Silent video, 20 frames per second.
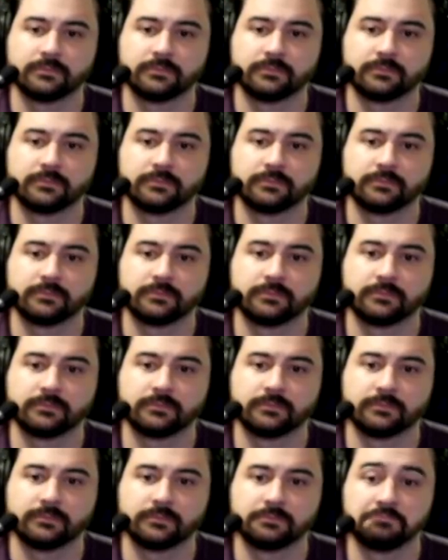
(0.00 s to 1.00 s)

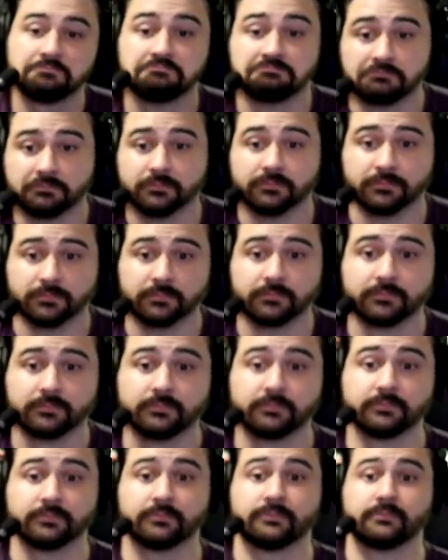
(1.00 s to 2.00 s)

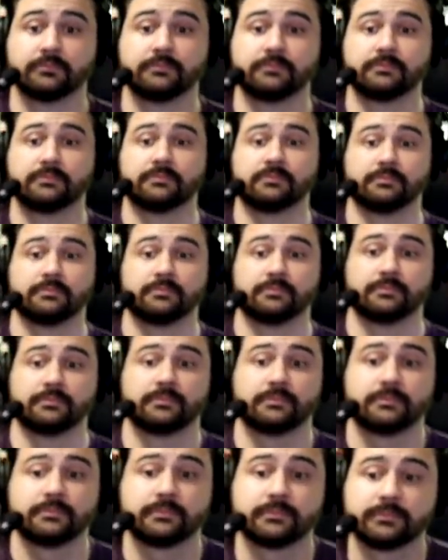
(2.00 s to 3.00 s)

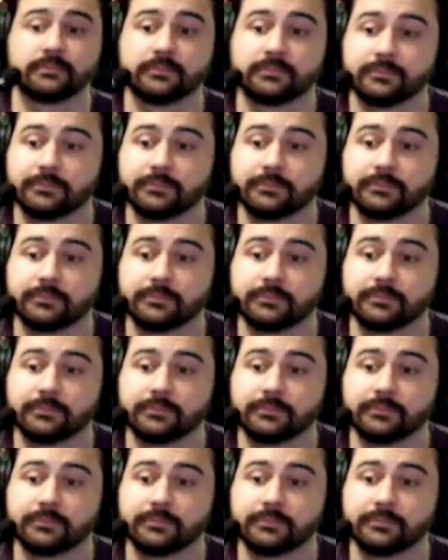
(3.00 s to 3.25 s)
[no speech]